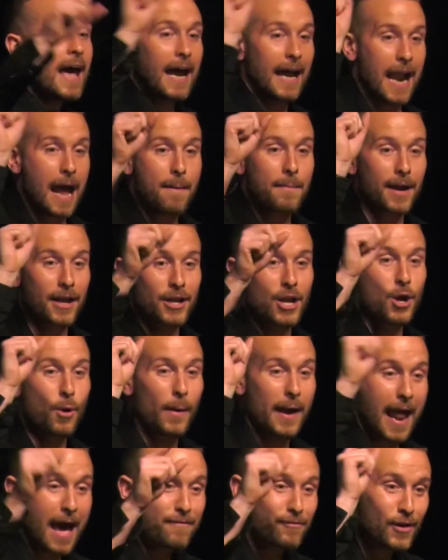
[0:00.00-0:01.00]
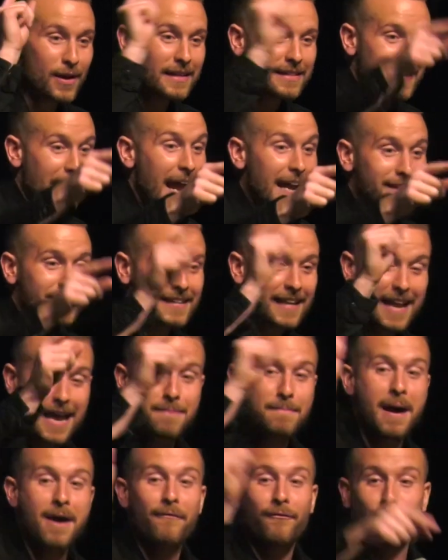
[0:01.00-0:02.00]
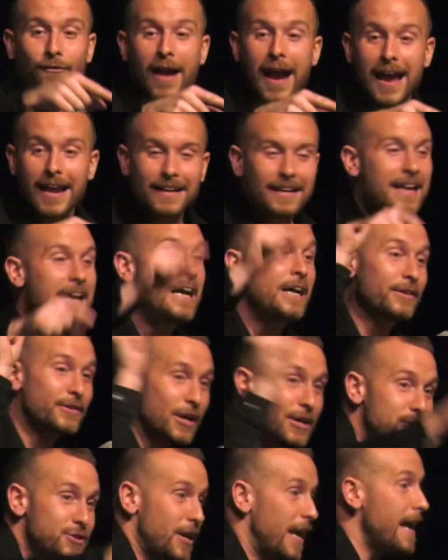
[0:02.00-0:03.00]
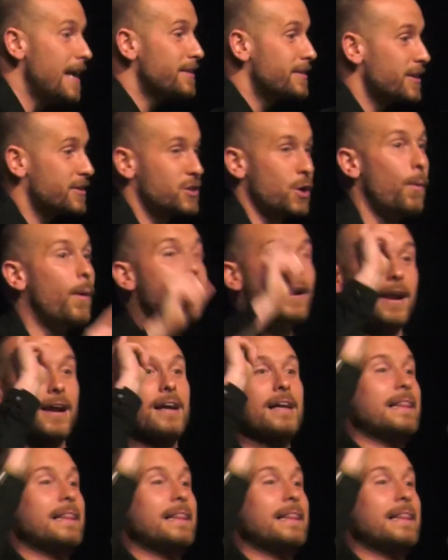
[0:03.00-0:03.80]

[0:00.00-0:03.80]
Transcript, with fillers: and I'm going to do whatever it takes to get my friend to Jesus. So we're going to